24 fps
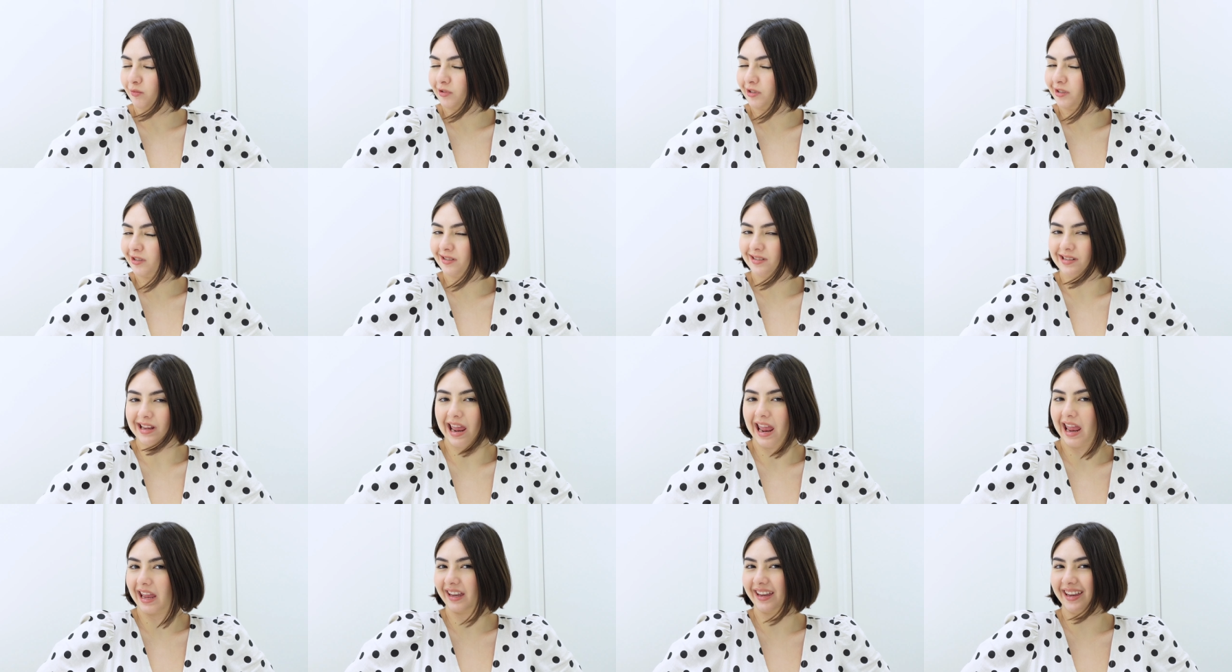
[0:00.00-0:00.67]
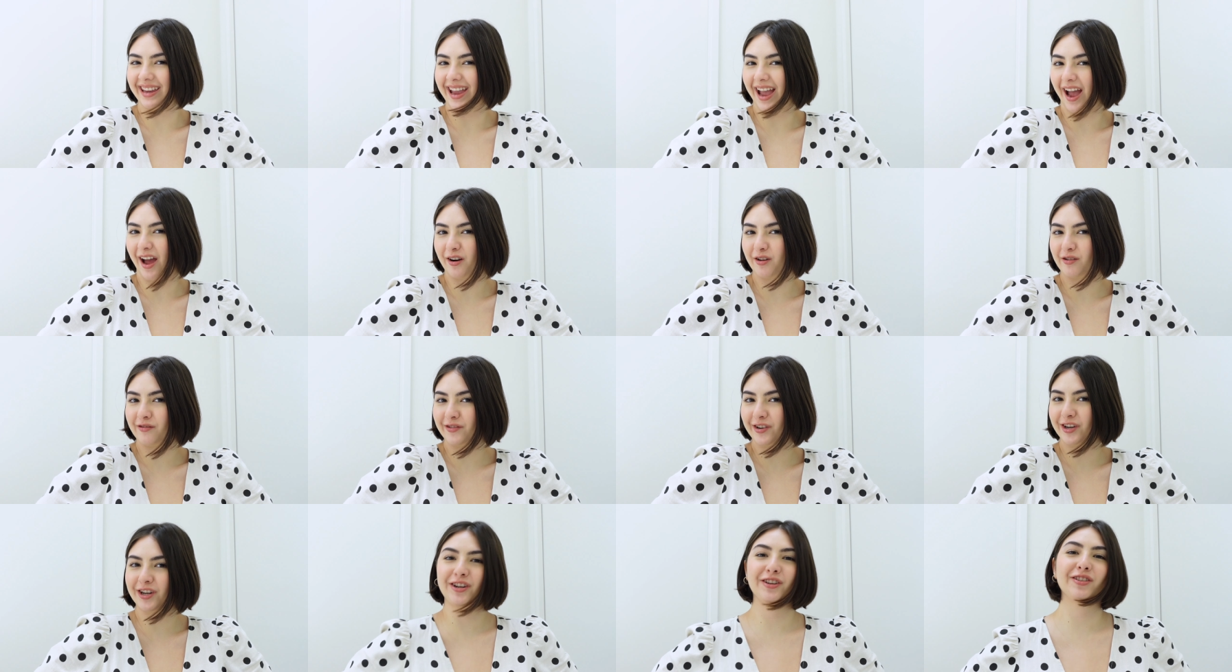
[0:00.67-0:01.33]
We're just hanging
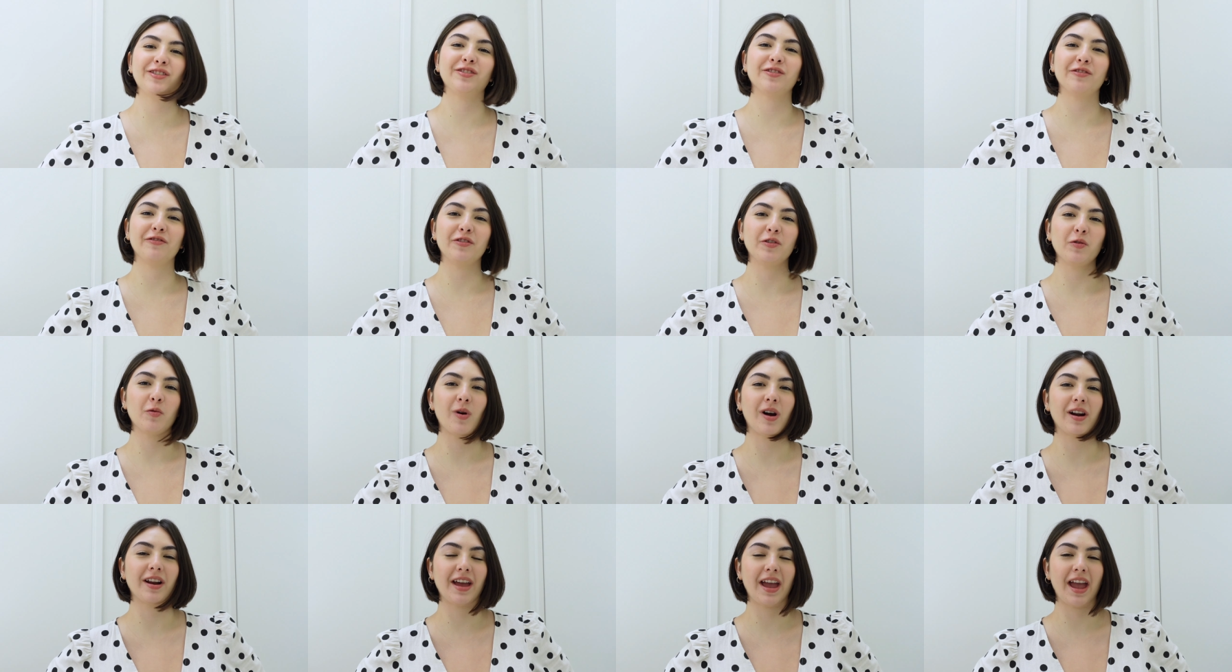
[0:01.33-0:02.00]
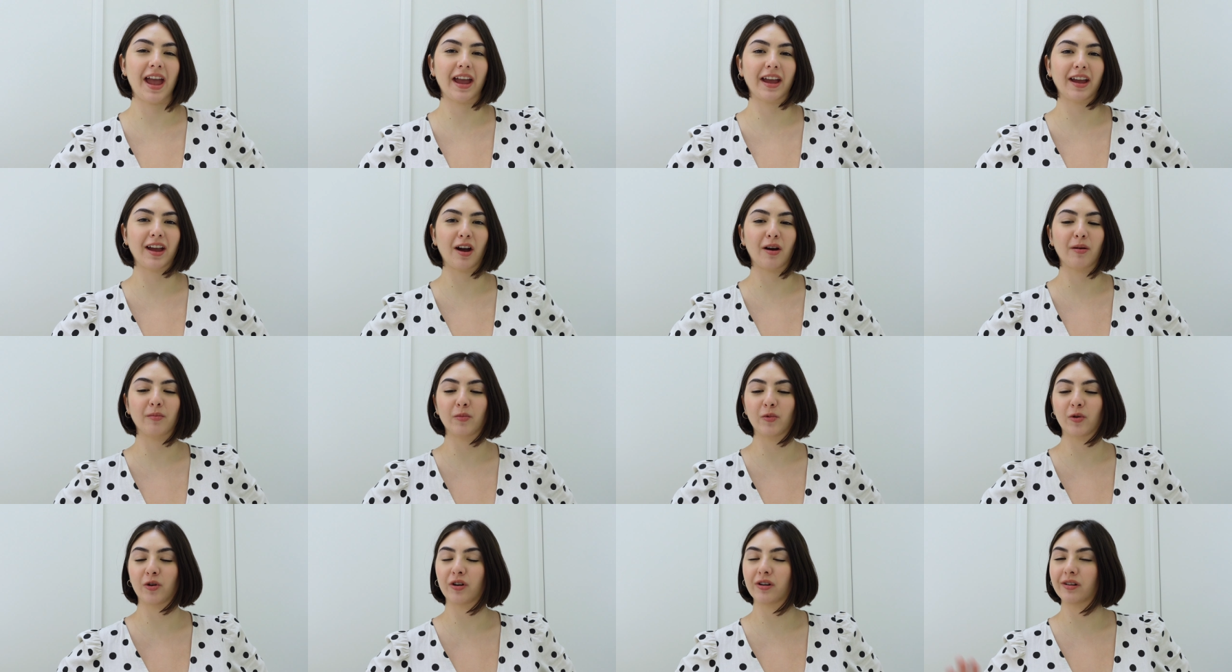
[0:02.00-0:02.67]
out over here. So if you want to hang
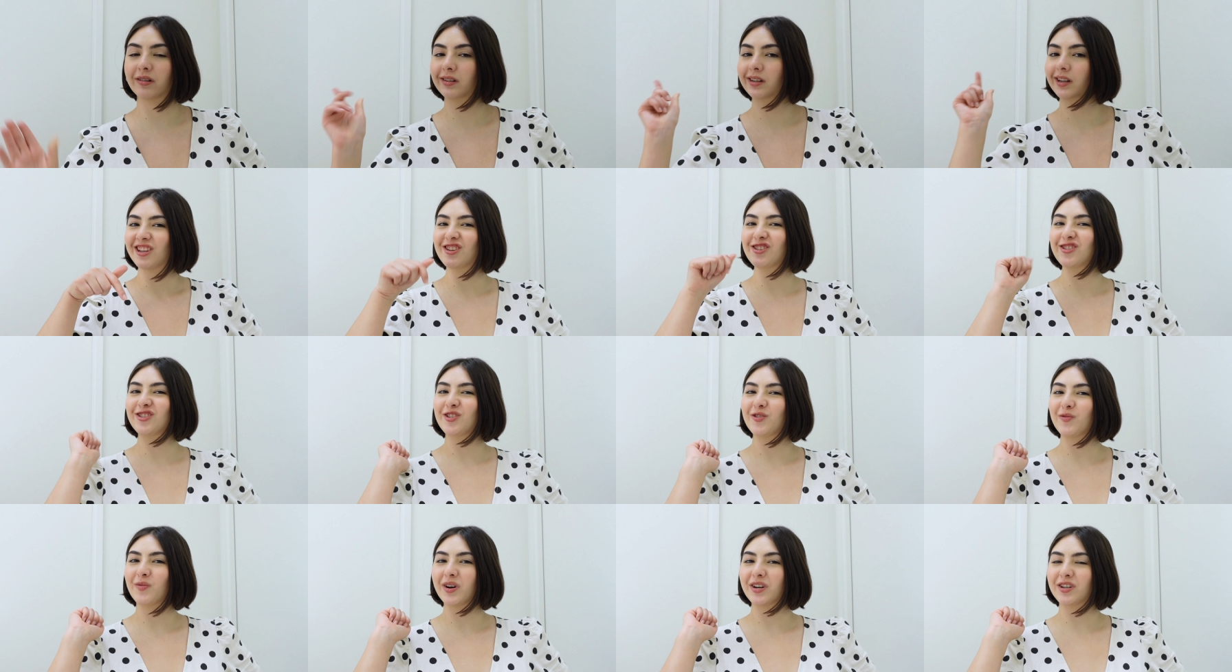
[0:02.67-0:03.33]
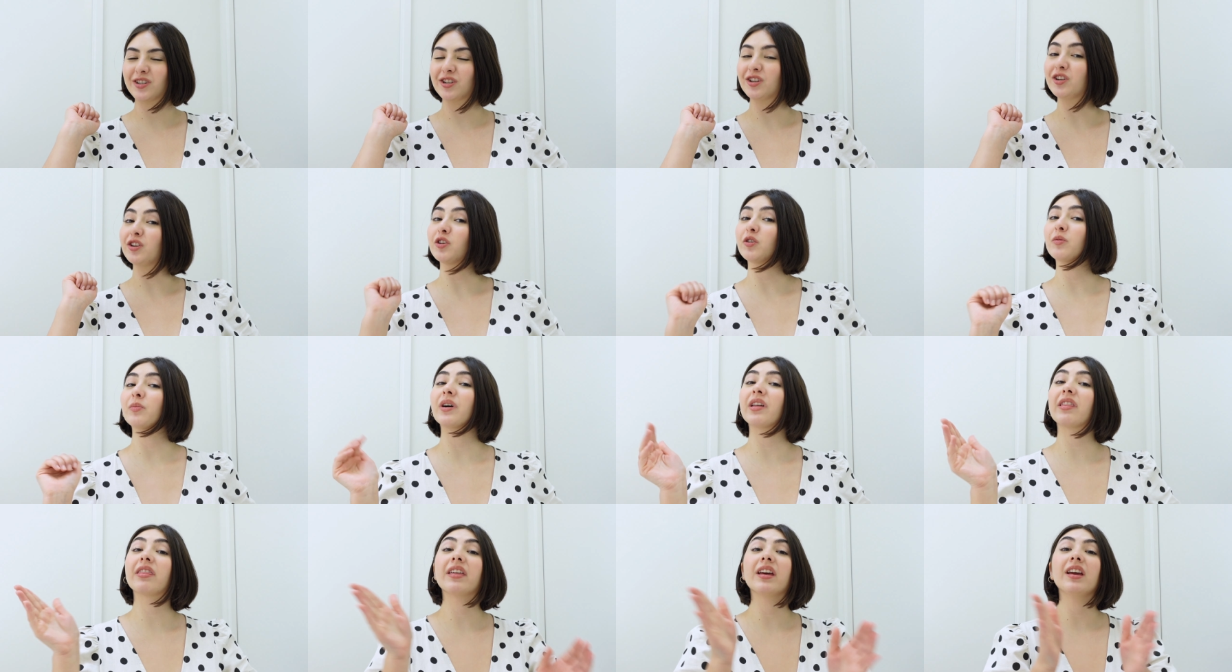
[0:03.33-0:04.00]
out more, you know what to do.
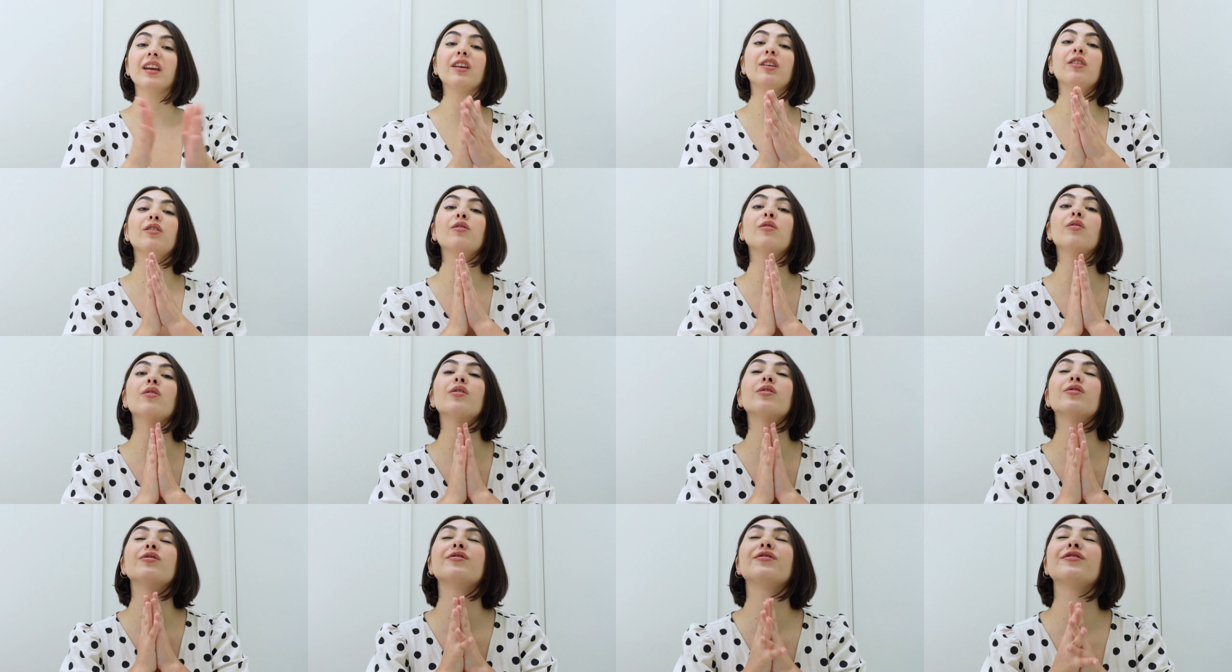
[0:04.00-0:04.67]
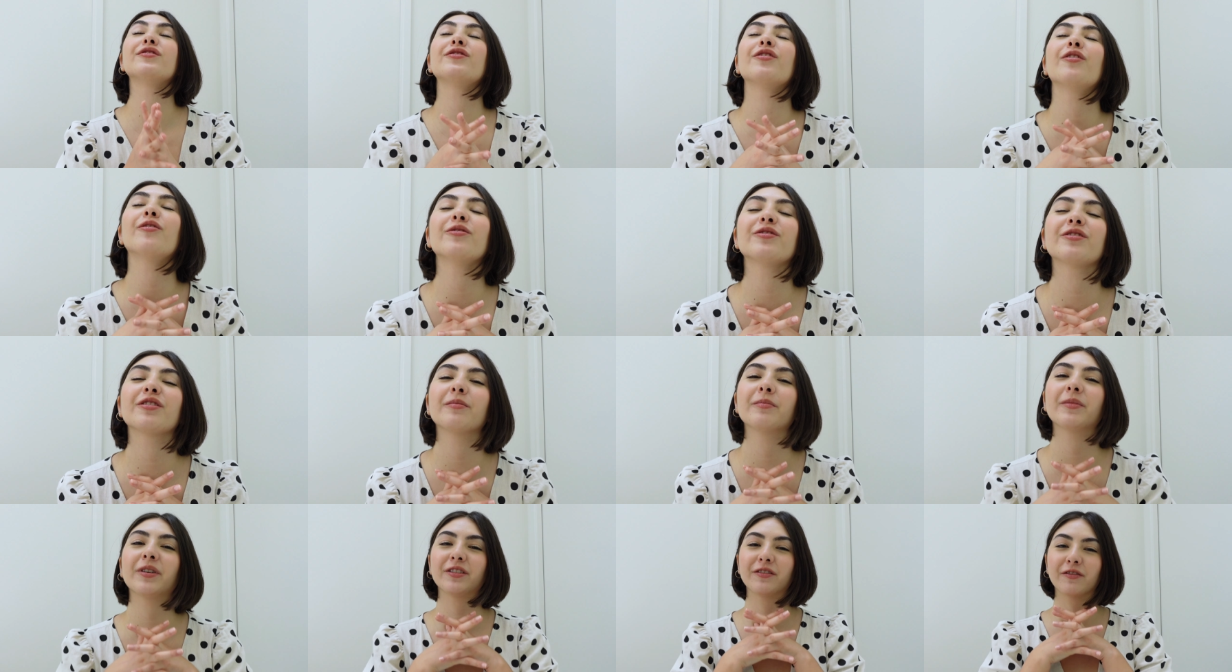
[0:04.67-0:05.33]
But thank you so,
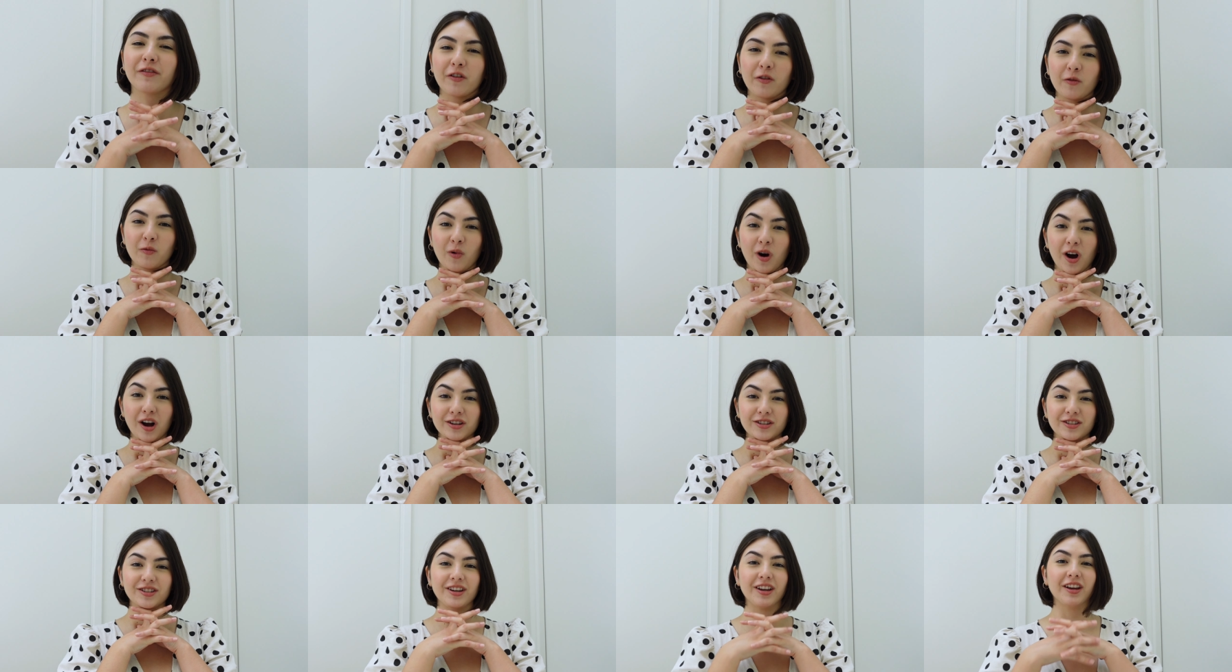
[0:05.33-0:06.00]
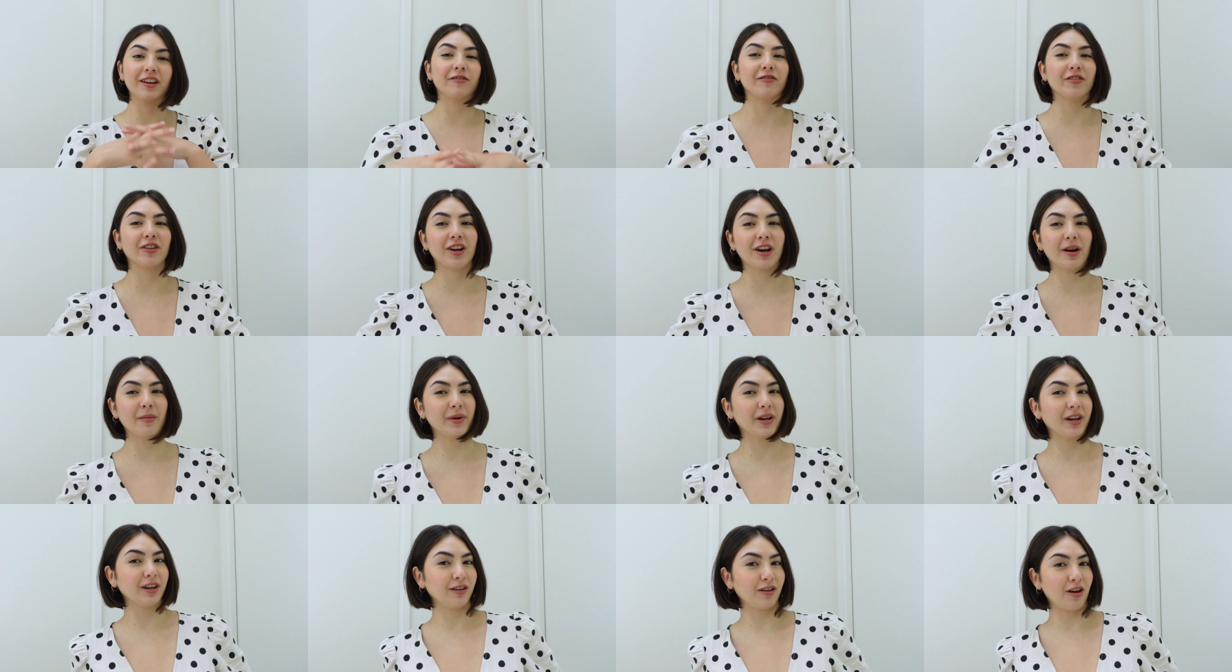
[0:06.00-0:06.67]
so much for watching, for
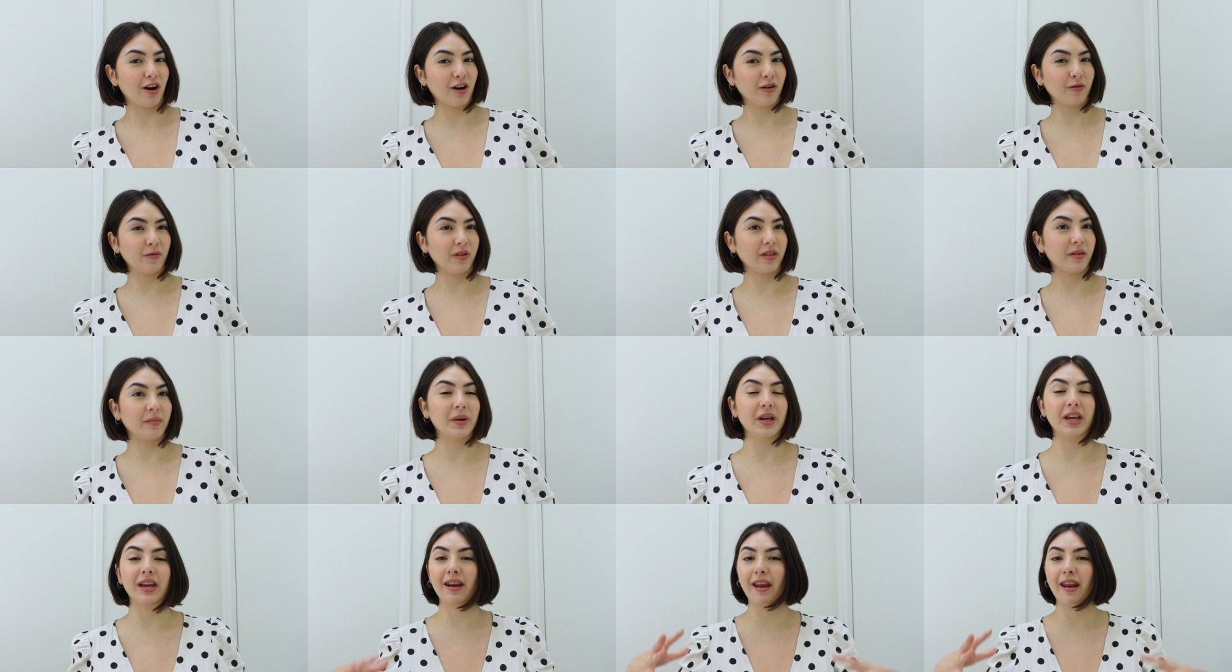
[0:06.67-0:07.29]
coming along with me